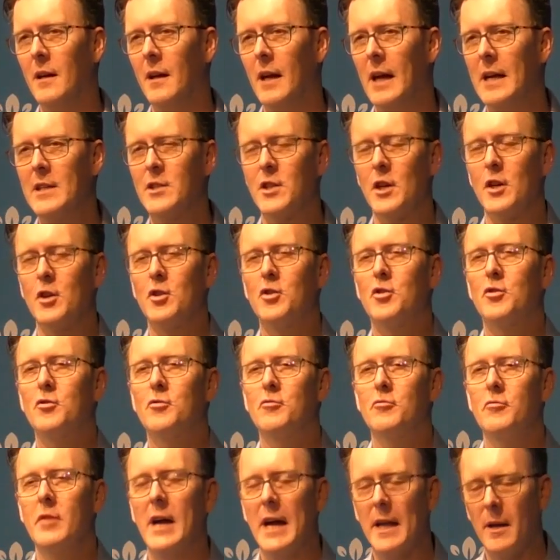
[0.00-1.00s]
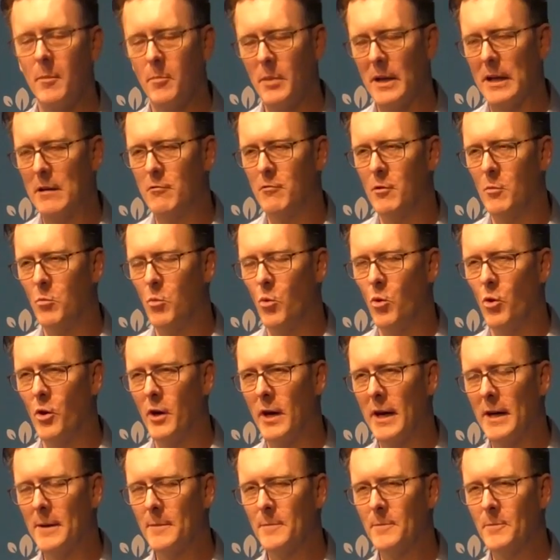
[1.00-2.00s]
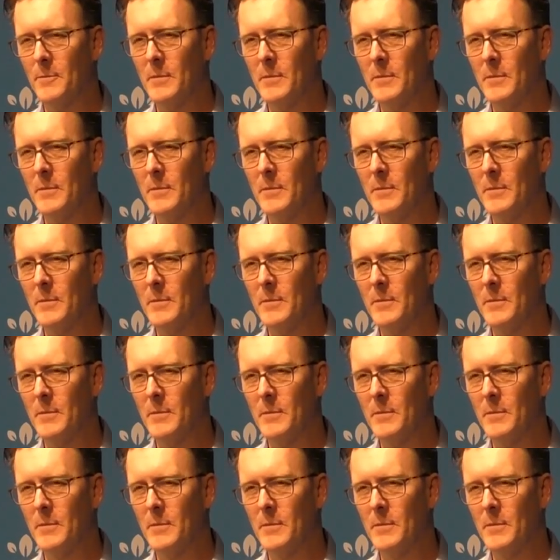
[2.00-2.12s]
is incredibly rewarding.